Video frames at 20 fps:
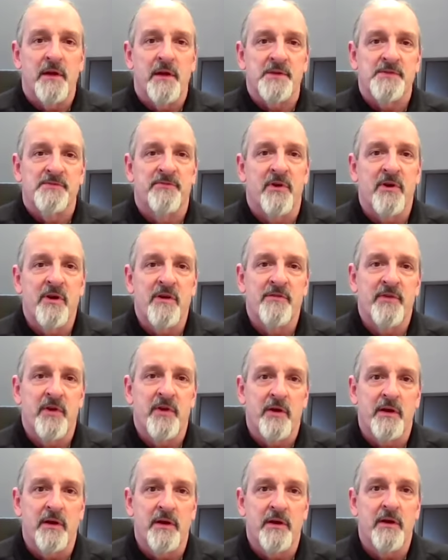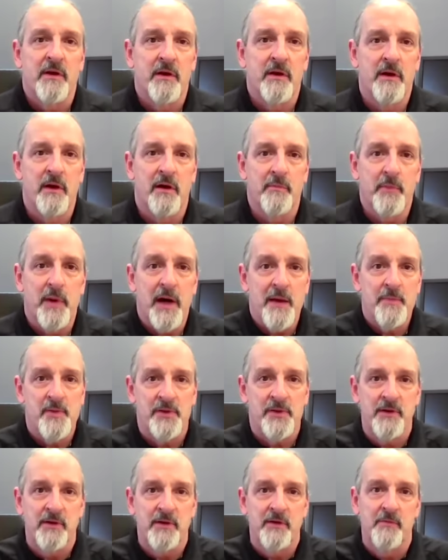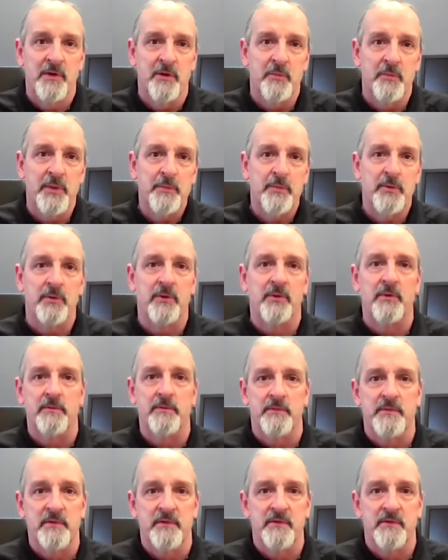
that is very, very popular among people